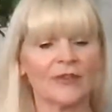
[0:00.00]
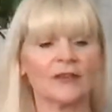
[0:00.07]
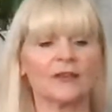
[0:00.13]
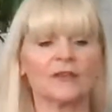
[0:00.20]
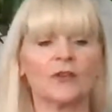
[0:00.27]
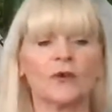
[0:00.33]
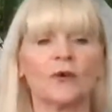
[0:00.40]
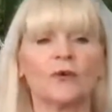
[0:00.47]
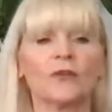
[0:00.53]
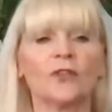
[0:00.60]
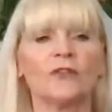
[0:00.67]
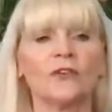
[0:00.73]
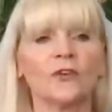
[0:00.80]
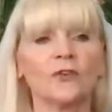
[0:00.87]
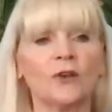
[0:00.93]
So
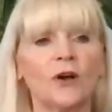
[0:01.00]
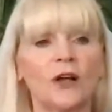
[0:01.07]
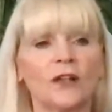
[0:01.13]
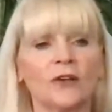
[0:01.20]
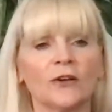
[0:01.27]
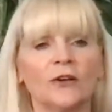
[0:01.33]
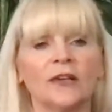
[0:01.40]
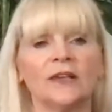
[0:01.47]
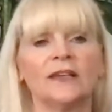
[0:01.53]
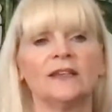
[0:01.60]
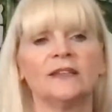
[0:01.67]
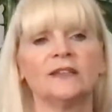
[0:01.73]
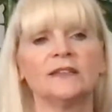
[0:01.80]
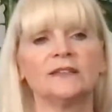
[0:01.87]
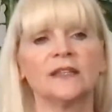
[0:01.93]
the first caller
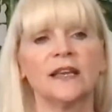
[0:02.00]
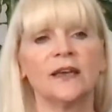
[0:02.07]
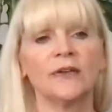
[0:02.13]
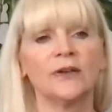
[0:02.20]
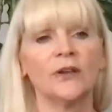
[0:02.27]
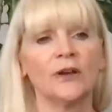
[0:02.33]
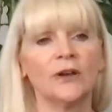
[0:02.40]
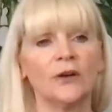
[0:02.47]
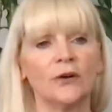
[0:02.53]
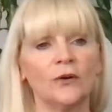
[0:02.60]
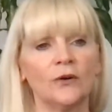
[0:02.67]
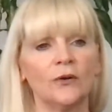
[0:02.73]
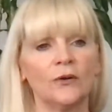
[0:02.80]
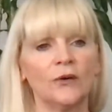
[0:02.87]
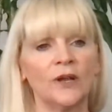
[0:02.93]
is area
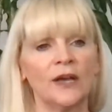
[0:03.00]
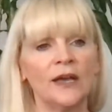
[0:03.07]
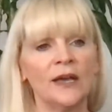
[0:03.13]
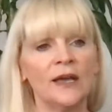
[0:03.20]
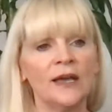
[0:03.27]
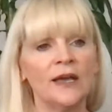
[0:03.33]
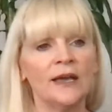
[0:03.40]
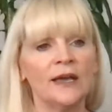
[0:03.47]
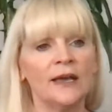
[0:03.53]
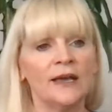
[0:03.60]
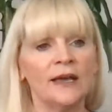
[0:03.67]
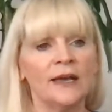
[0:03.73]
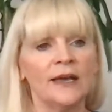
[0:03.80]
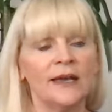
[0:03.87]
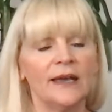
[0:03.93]
code
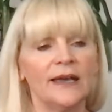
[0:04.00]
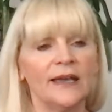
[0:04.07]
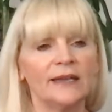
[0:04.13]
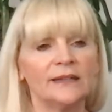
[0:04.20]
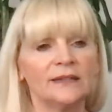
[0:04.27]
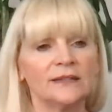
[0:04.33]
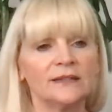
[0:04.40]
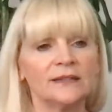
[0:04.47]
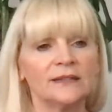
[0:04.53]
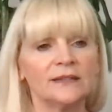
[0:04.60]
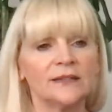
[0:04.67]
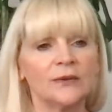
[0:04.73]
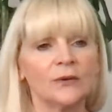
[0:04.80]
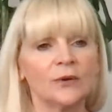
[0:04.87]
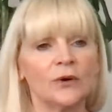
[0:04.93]

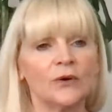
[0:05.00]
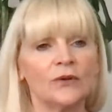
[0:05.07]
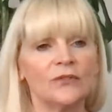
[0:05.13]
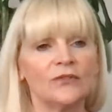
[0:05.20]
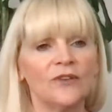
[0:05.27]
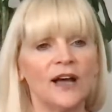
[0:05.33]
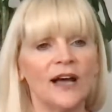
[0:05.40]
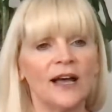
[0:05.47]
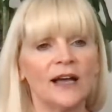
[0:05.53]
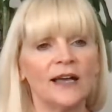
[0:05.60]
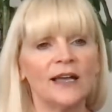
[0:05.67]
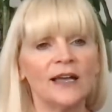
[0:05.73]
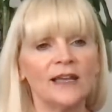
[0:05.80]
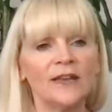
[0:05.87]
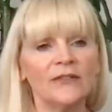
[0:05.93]

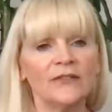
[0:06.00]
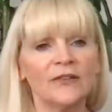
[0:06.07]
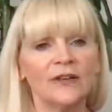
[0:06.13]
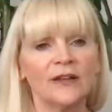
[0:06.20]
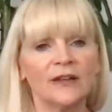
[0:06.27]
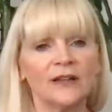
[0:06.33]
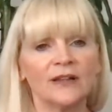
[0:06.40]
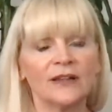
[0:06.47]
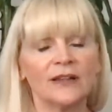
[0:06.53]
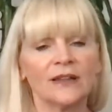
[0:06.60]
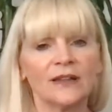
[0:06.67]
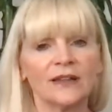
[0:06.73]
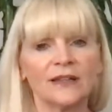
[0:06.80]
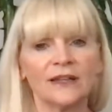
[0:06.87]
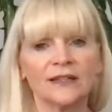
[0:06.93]
805.
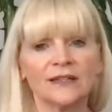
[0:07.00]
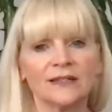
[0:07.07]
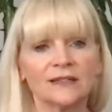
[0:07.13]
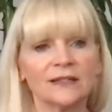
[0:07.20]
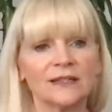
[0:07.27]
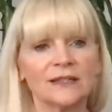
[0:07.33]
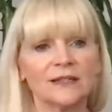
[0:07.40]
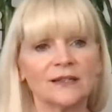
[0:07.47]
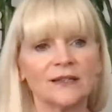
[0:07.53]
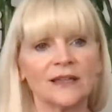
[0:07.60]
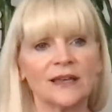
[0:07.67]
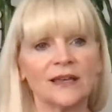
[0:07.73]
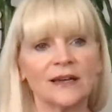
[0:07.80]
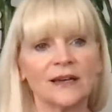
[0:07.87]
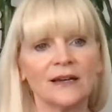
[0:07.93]
Let's go
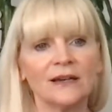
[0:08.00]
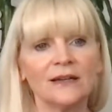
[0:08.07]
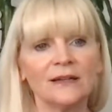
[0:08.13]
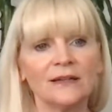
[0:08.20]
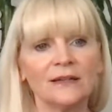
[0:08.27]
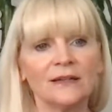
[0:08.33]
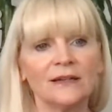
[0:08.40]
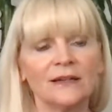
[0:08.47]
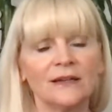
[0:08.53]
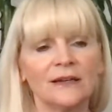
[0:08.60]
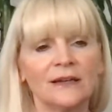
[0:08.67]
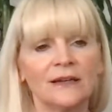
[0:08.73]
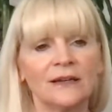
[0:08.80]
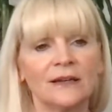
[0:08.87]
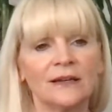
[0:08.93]
there.
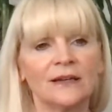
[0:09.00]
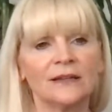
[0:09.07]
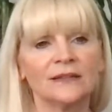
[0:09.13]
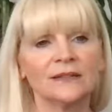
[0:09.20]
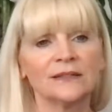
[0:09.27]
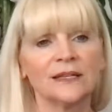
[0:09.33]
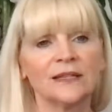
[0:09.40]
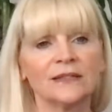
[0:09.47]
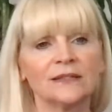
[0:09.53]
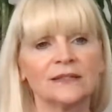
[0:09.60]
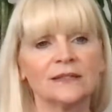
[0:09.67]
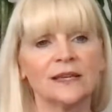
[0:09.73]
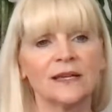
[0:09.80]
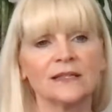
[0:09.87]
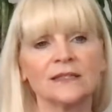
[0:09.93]

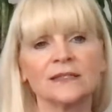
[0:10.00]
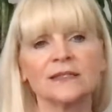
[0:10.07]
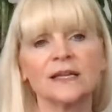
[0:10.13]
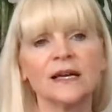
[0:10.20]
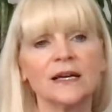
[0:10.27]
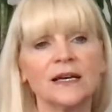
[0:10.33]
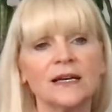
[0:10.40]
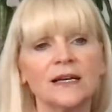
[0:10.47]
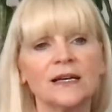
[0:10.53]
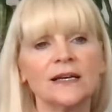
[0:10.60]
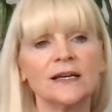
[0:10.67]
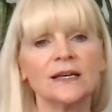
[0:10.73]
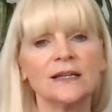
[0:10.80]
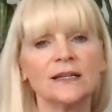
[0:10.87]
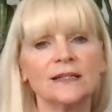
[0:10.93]
Dun, dun,
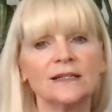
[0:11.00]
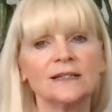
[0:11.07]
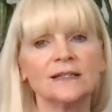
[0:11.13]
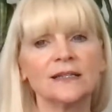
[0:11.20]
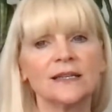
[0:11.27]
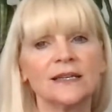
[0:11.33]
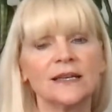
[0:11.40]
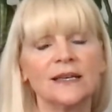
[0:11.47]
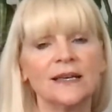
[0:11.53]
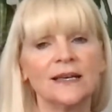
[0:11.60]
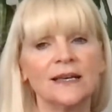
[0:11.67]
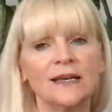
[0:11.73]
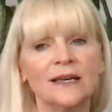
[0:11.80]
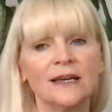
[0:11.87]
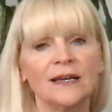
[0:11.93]
dun.
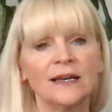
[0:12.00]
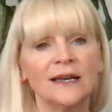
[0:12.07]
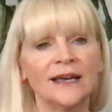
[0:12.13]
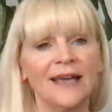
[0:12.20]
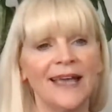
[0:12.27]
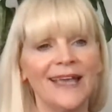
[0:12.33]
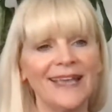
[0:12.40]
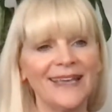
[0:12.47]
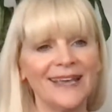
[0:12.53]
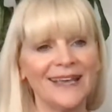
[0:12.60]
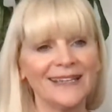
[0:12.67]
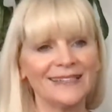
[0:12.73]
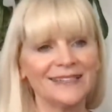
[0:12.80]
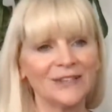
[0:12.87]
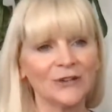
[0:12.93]
Hey,
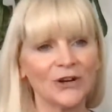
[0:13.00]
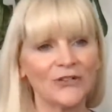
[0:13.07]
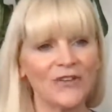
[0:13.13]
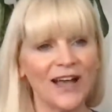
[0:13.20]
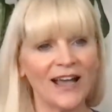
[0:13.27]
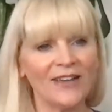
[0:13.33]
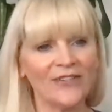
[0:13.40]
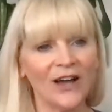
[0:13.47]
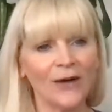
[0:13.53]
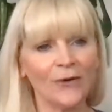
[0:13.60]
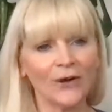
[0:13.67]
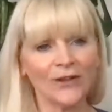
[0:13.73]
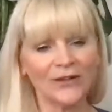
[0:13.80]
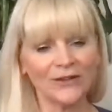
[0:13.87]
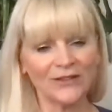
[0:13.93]
805, how are you?